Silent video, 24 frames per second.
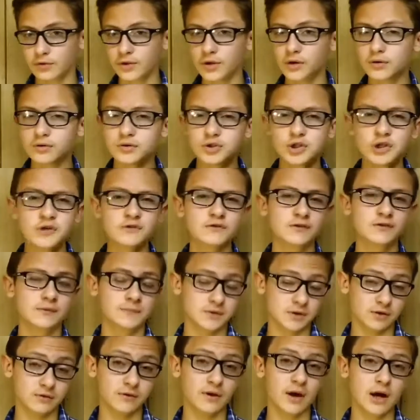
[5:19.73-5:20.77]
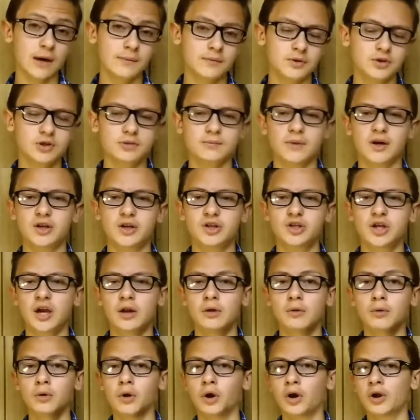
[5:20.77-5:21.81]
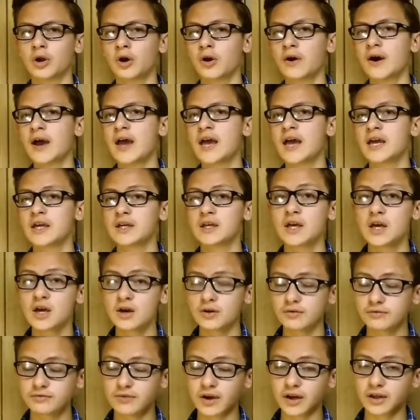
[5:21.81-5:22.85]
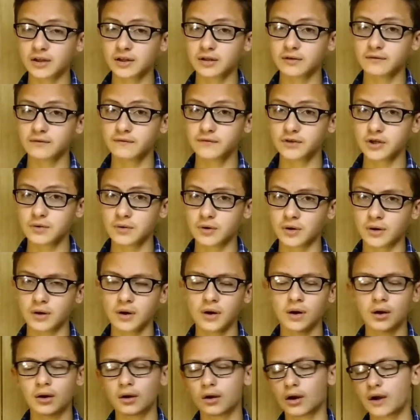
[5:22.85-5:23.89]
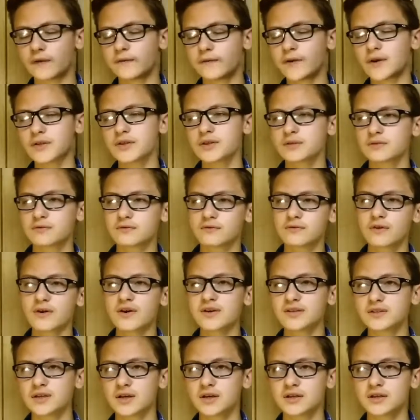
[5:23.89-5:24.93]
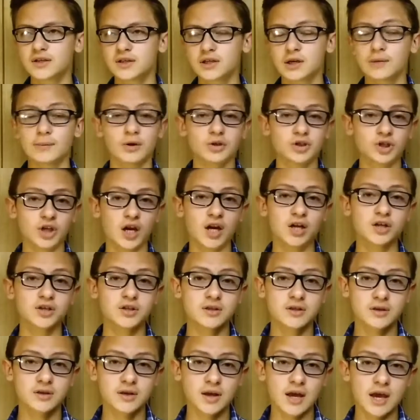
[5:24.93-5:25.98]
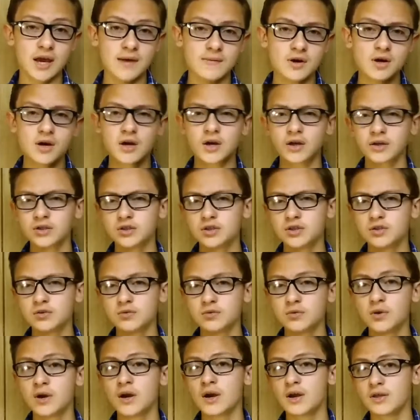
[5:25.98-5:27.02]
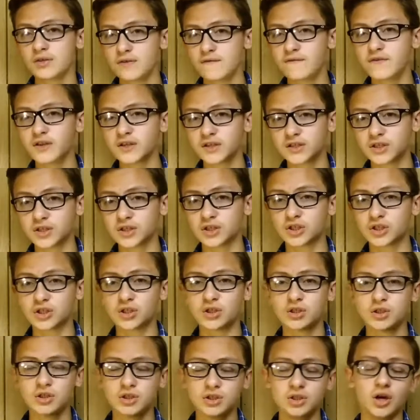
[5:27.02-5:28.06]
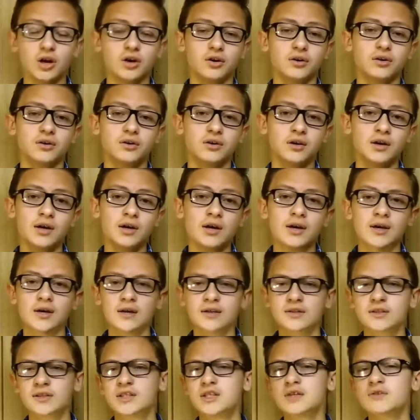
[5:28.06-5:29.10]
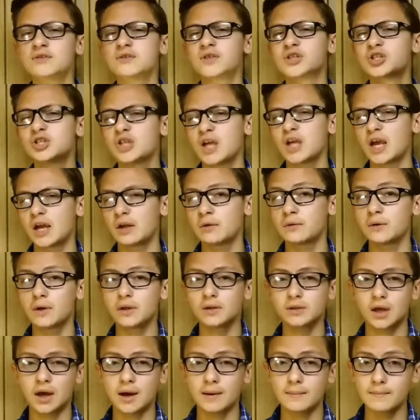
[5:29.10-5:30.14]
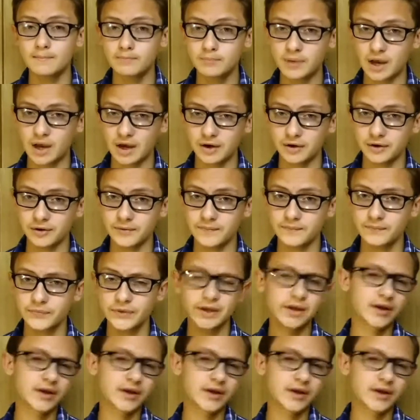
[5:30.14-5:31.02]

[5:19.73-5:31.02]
for those who've subscribed to my channel and are a regular viewer, I've had this crazy idea about changing the name to The Vintage Duck. It suits the channel a lot better.